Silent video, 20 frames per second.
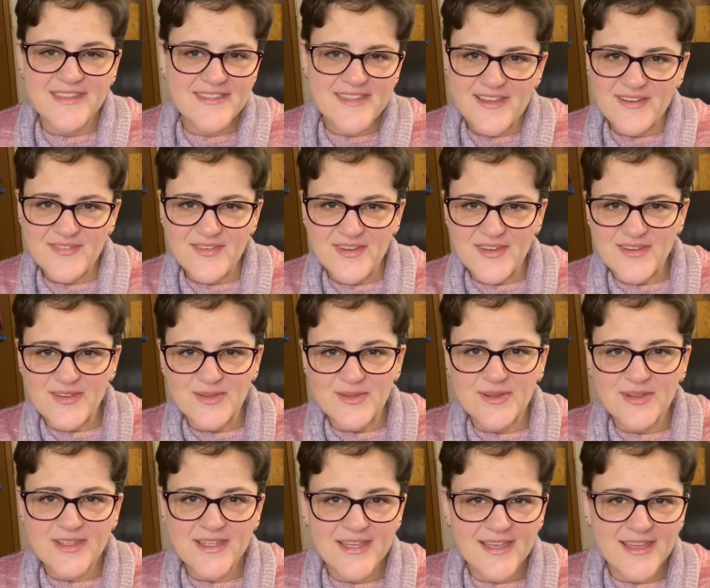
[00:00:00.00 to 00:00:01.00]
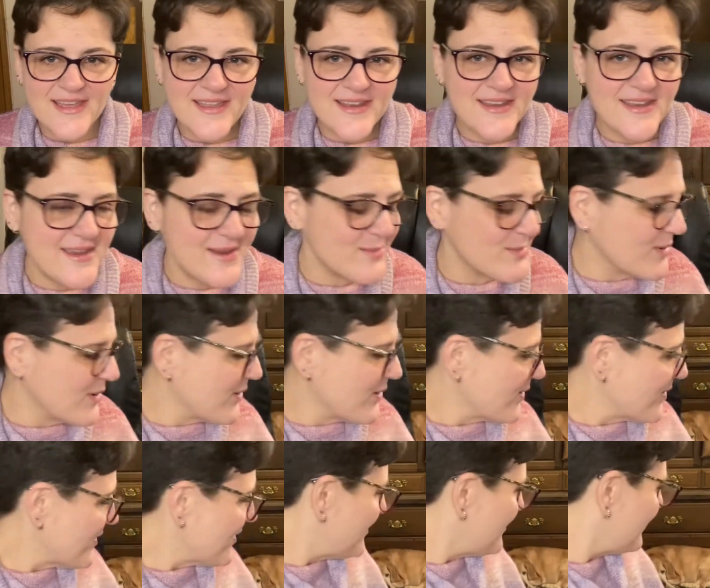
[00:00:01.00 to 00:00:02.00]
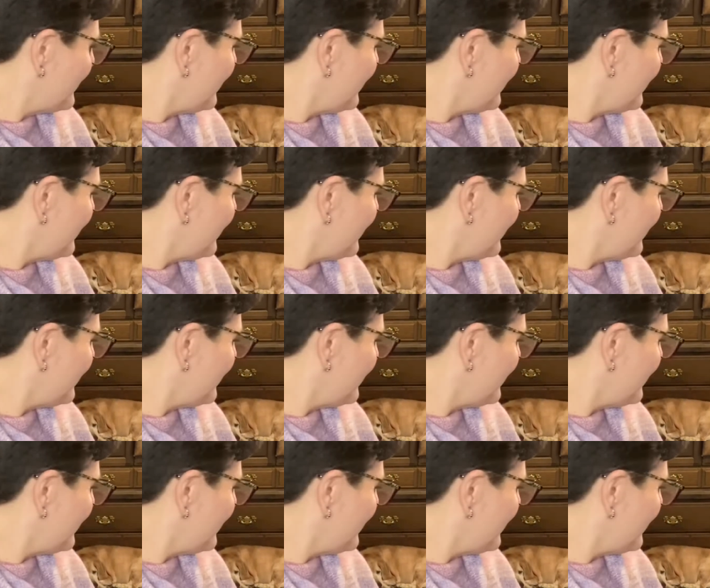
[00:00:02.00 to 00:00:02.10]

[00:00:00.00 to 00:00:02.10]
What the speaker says: not fun to look at. Amber.